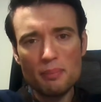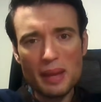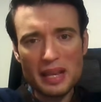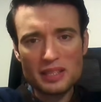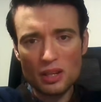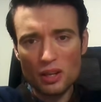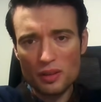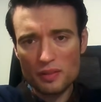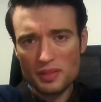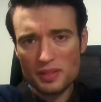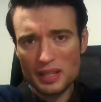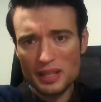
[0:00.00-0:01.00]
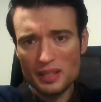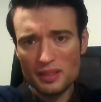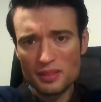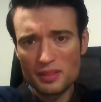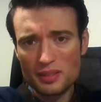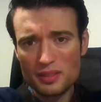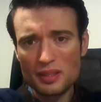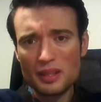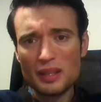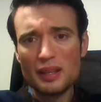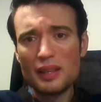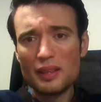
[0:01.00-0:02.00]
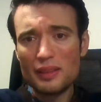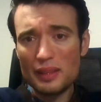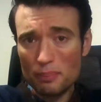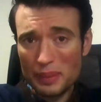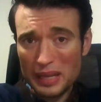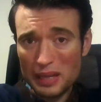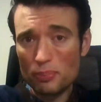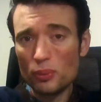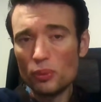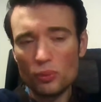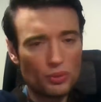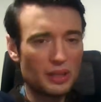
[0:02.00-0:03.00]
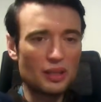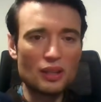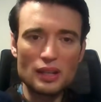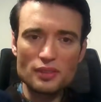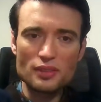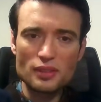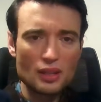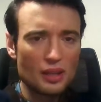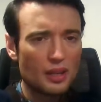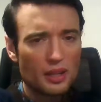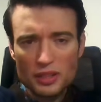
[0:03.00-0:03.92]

makes a lot of sense than people realize.